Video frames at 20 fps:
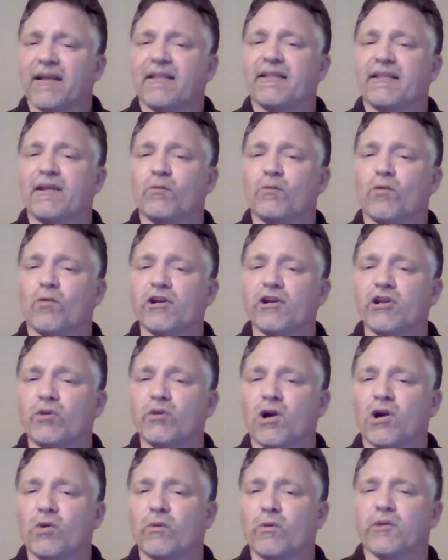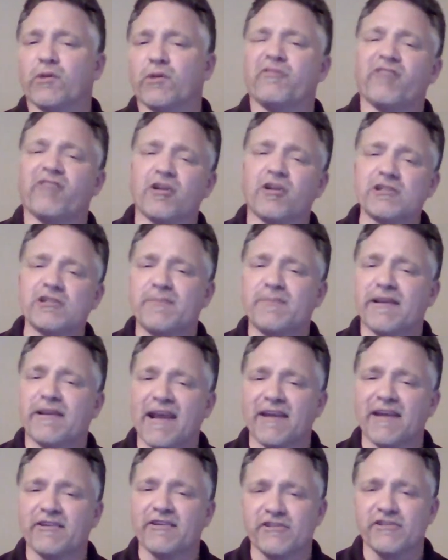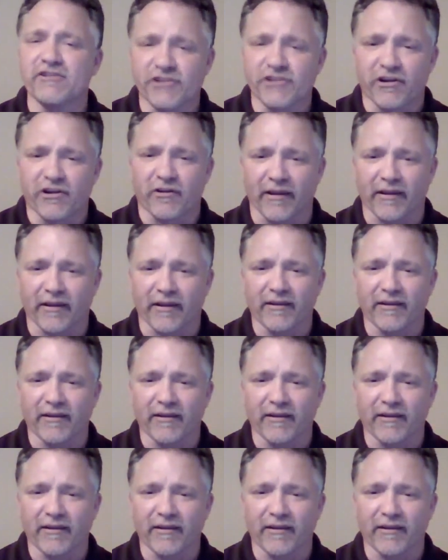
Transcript: than what you were when you first began your journey.